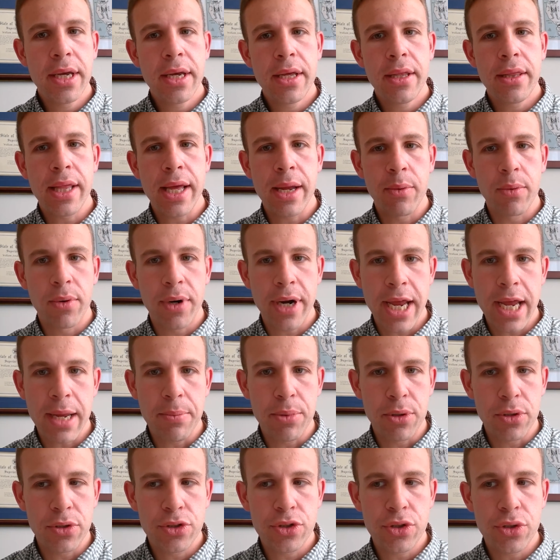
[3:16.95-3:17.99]
They were
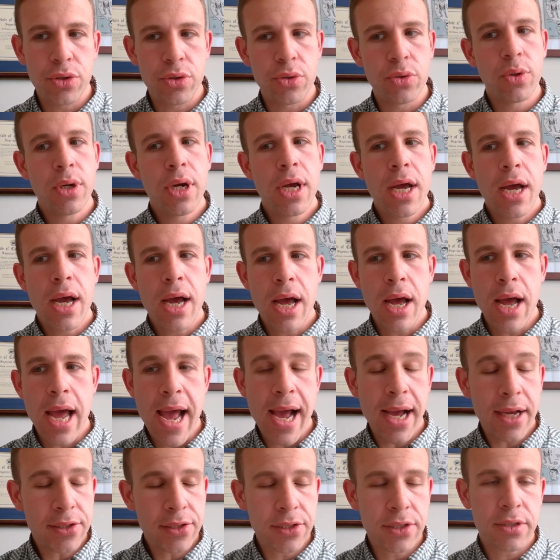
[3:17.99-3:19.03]
able to
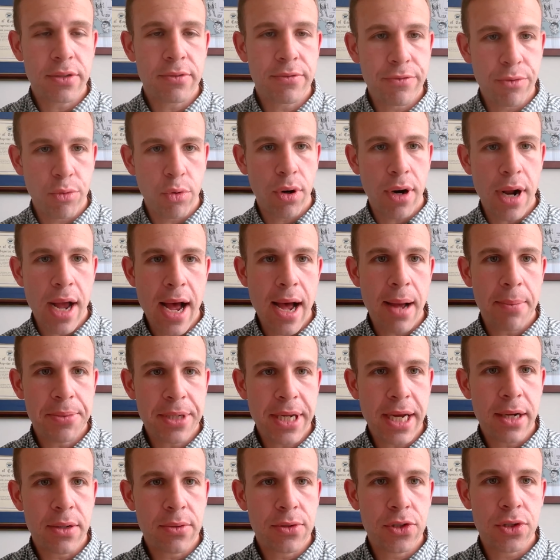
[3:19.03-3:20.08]
ask for
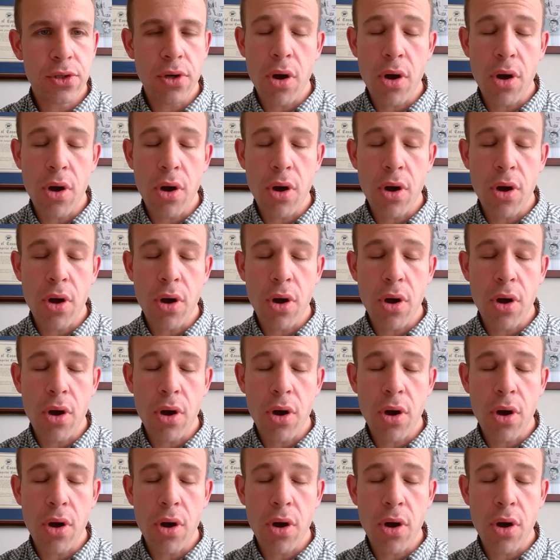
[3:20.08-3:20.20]
opt-outs.